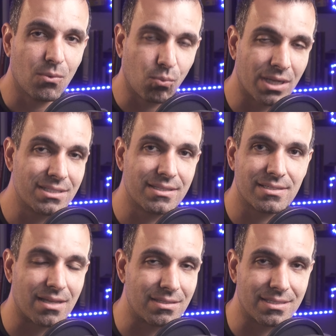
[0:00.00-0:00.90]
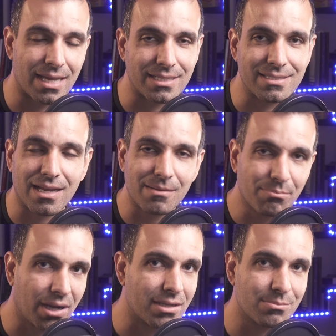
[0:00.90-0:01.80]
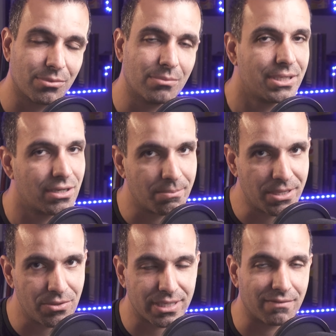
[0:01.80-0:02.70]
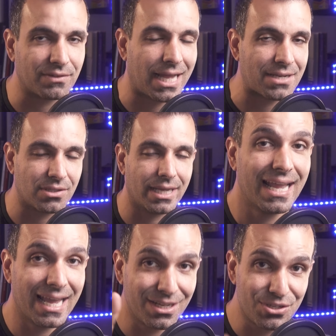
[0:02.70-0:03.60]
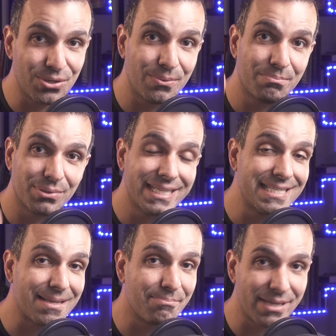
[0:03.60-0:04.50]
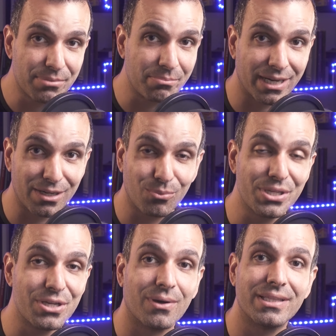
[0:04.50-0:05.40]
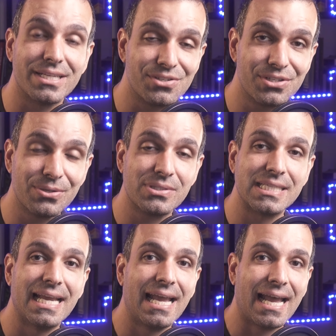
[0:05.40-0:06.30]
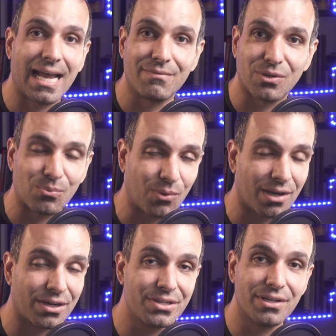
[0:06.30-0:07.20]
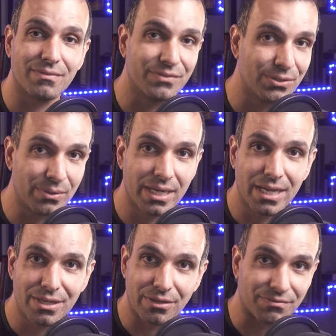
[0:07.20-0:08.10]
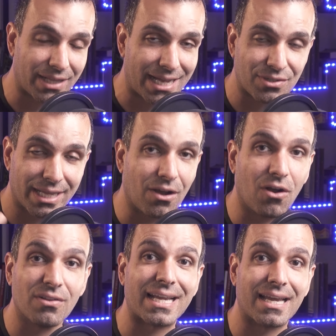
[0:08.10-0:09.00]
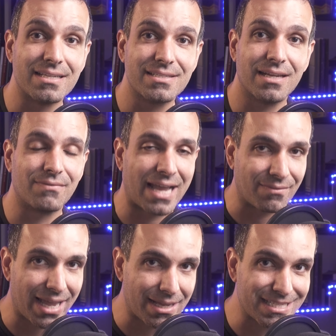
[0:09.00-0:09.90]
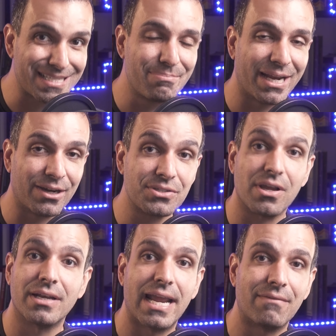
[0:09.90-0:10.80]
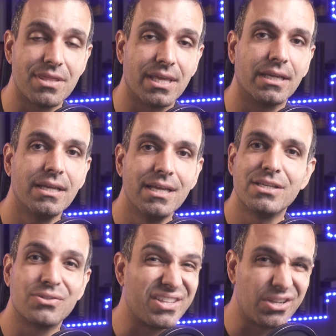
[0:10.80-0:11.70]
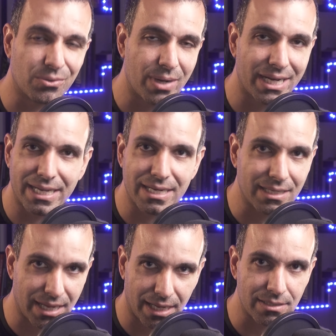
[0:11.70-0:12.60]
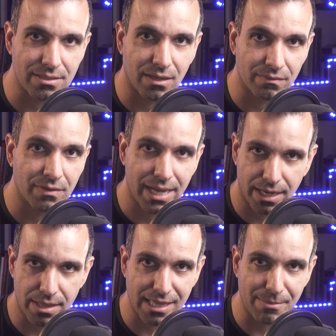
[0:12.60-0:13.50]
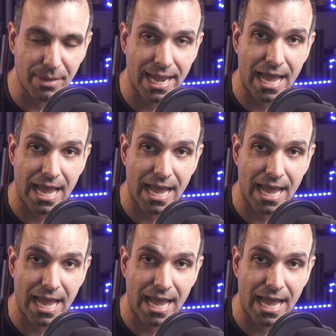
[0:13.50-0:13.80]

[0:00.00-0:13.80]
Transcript: once the sun sets. It's not impossible, but you're gonna be using a flashlight. And do please be prepared when you go on these shoots. Have your water, your food, your flashlight, all that kind of stuff. Have spares on everything so that you're ready in case of anything that might